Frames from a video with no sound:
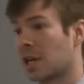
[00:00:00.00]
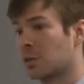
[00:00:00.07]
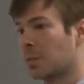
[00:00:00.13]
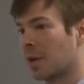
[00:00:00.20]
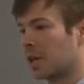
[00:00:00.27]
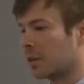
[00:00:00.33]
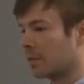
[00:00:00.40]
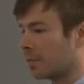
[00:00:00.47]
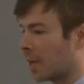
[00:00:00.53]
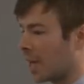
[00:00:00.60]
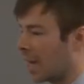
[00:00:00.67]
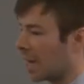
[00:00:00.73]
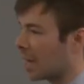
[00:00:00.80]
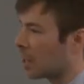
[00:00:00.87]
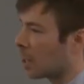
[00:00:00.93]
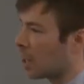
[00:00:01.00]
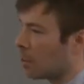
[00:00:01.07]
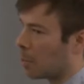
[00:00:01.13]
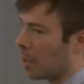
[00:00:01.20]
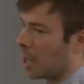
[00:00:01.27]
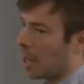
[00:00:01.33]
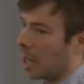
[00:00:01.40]
amount of their income
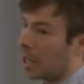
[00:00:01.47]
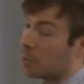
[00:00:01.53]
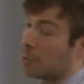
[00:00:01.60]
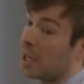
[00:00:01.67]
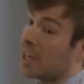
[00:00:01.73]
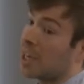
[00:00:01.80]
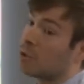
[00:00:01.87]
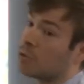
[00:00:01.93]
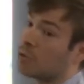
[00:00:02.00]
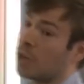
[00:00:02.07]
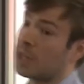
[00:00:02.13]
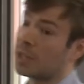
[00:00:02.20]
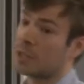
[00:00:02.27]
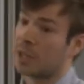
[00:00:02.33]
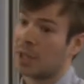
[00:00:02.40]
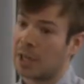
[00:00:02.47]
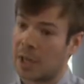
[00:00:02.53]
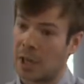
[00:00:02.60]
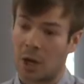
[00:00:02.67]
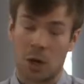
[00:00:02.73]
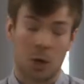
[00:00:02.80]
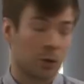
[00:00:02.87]
uh, to pay interest
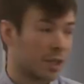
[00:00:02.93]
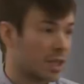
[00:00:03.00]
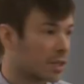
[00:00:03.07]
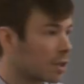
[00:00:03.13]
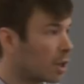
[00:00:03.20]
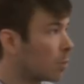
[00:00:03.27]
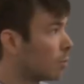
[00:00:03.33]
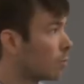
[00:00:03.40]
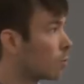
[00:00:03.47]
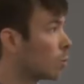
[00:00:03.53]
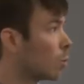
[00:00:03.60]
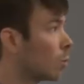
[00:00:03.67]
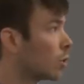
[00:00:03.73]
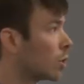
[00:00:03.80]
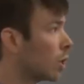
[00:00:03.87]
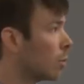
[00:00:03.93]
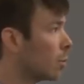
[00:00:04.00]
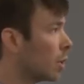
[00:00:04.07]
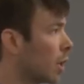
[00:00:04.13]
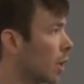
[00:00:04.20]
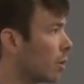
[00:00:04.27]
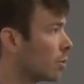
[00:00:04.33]
uh, on these type of
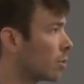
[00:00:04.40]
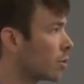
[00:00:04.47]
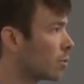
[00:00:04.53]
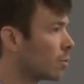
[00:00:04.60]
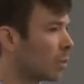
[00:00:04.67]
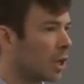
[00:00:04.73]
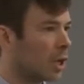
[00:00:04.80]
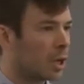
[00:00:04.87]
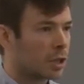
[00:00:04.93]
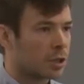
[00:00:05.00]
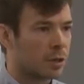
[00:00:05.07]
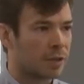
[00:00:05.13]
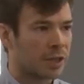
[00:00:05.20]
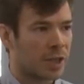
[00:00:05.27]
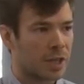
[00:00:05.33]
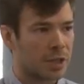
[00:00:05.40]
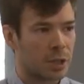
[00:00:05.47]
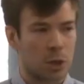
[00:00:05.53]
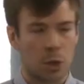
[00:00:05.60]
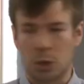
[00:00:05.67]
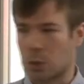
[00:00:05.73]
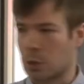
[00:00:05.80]
short-term loans. So I think there's a
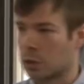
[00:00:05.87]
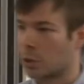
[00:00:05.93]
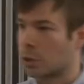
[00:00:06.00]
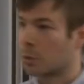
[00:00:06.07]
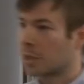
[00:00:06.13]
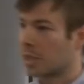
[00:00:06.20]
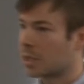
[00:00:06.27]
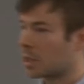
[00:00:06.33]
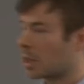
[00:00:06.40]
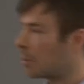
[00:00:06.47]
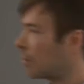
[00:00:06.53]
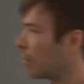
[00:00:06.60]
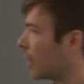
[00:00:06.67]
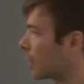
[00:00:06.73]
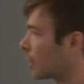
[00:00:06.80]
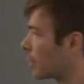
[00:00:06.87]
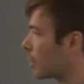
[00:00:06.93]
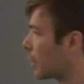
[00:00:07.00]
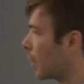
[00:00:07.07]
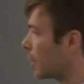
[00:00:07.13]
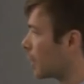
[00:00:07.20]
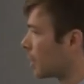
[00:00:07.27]
lot you could do with this type of
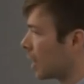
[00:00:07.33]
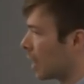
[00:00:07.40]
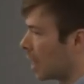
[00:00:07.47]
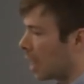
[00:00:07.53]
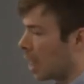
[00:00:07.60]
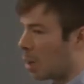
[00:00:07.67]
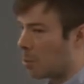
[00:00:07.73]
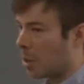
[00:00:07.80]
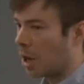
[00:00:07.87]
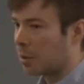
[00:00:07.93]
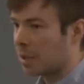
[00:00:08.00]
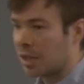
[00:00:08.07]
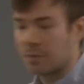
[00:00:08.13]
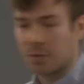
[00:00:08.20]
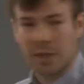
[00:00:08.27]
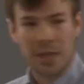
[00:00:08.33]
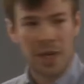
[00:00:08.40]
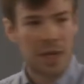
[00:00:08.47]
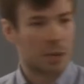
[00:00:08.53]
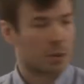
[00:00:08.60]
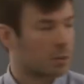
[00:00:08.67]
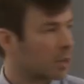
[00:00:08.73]
exercise, uh, but I'll leave it
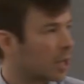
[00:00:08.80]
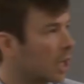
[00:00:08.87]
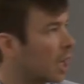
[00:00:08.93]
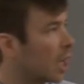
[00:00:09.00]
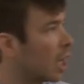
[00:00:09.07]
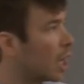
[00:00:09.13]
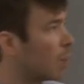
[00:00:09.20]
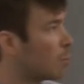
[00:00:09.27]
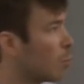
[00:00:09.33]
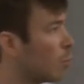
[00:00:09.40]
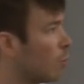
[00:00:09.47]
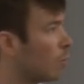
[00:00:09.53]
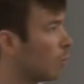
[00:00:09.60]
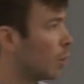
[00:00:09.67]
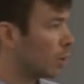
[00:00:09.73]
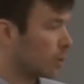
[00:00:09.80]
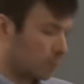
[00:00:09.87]
now and move on.